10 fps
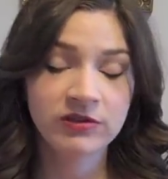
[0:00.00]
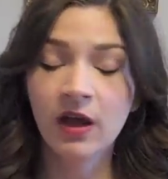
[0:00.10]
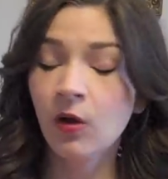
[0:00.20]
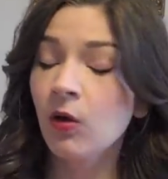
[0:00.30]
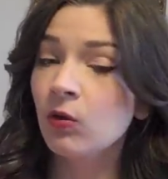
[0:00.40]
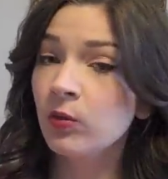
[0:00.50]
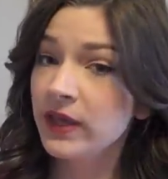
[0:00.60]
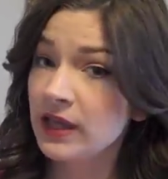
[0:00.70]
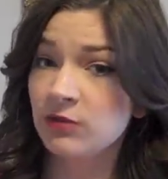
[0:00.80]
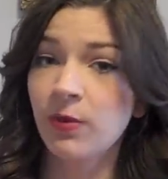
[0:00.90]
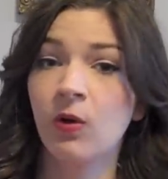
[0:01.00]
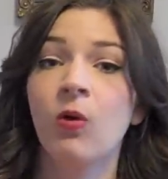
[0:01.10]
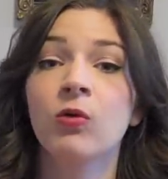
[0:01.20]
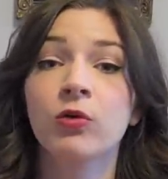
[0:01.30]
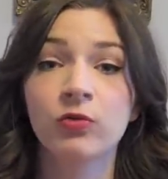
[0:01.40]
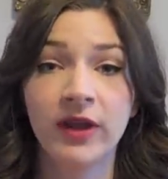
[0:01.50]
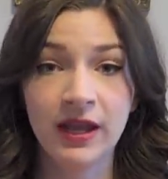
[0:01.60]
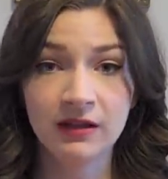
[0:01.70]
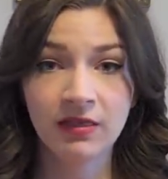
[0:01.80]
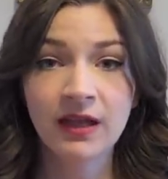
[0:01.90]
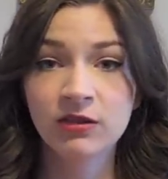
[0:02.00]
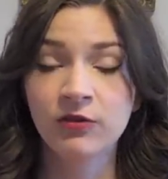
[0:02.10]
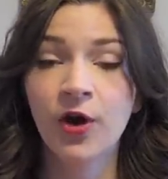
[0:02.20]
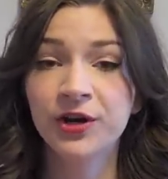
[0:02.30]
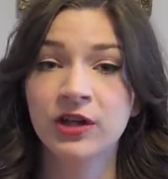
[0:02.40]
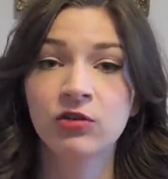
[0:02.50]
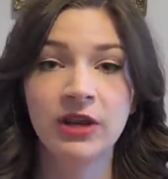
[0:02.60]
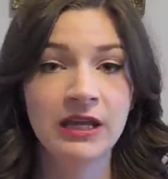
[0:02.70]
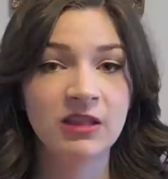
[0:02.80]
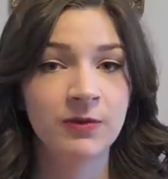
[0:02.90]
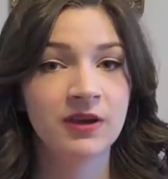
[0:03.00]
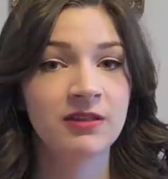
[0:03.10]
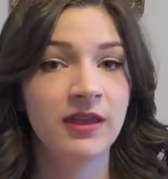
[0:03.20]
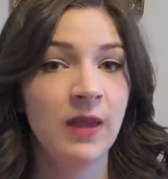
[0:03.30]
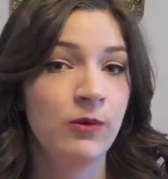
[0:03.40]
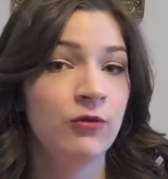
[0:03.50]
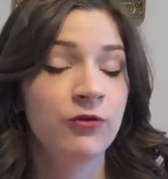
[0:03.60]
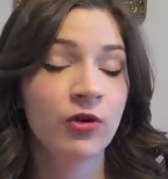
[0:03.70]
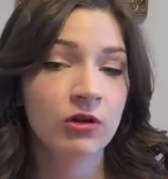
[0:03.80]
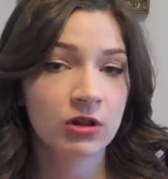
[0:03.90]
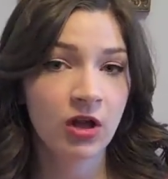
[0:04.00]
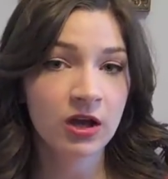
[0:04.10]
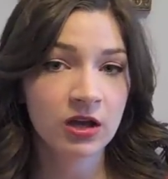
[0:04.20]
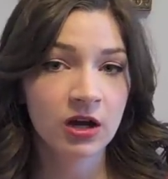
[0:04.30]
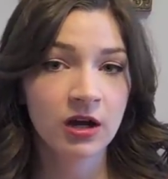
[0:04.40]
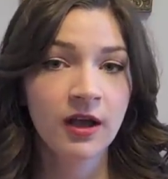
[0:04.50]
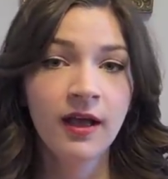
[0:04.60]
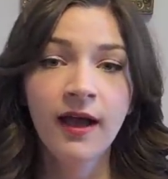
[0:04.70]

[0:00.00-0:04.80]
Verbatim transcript: Not whole wheat, but whole grain. Lots of hearty grains because they keep you fuller longer.